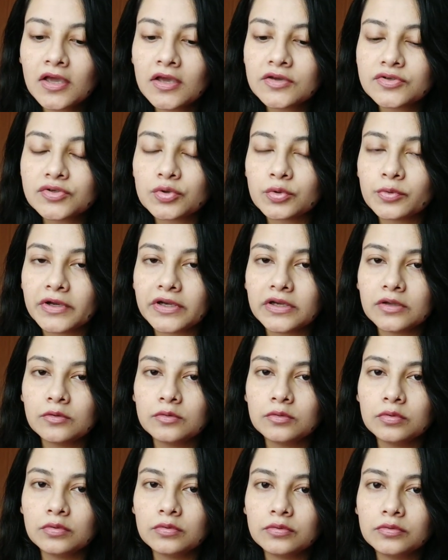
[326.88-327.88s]
So when
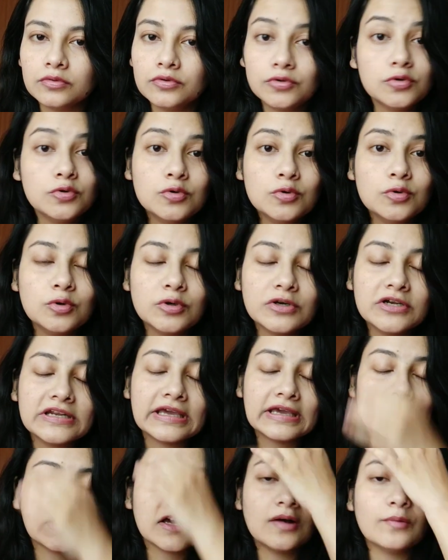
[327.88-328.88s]
you do
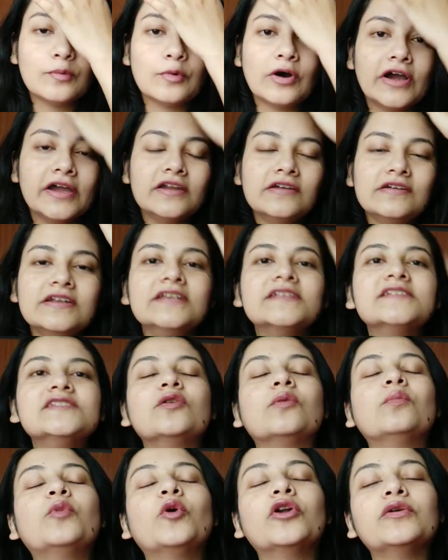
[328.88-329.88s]
take carbohydrates,
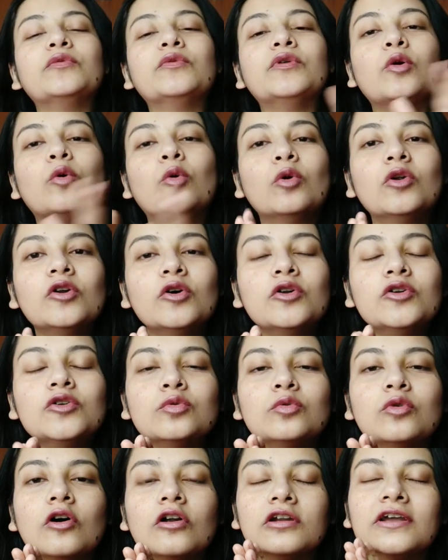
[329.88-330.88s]
your body will hold on to
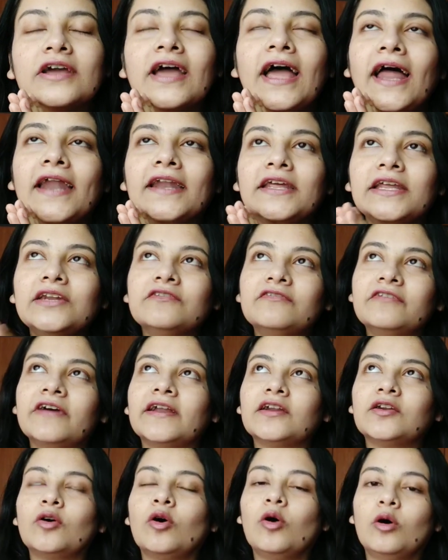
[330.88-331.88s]
water, and in
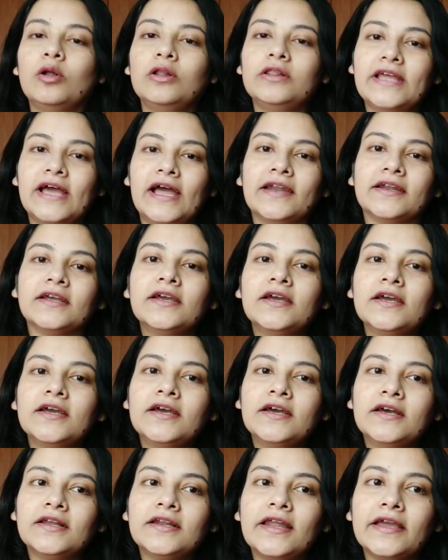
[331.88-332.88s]
fact all that,
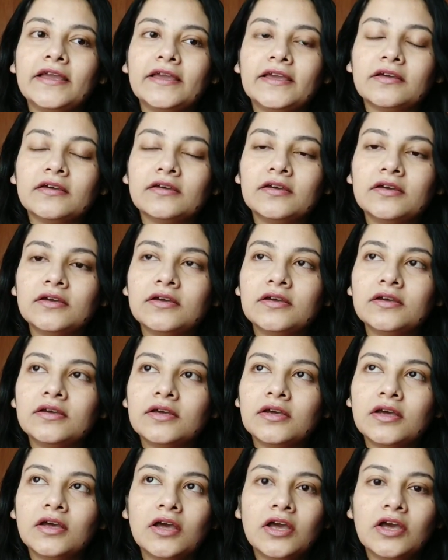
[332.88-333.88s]
like,
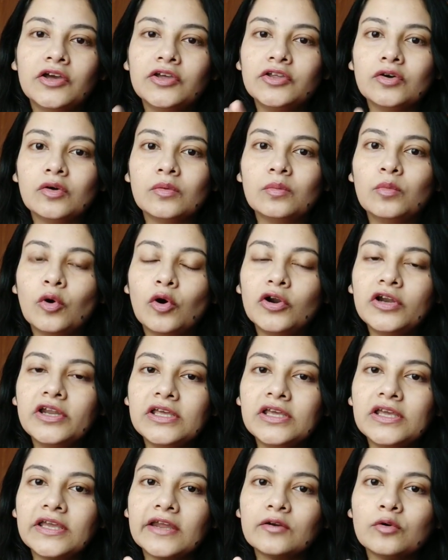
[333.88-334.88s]
your
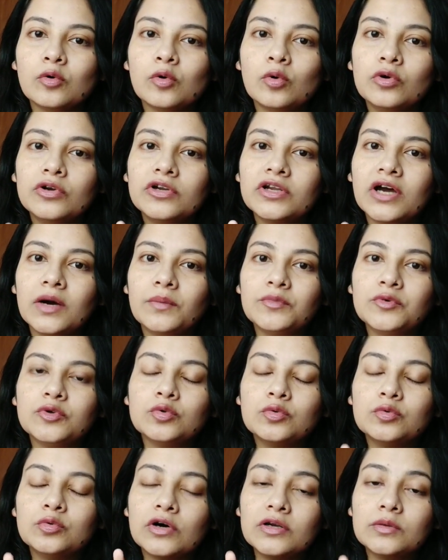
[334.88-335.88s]
body can hold up to
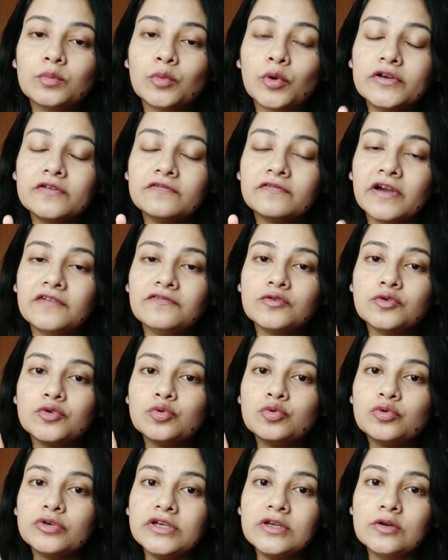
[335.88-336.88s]
1.5 to
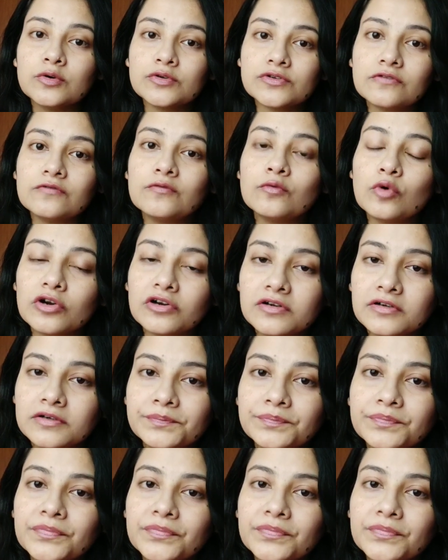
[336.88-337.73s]
2 kilos of water.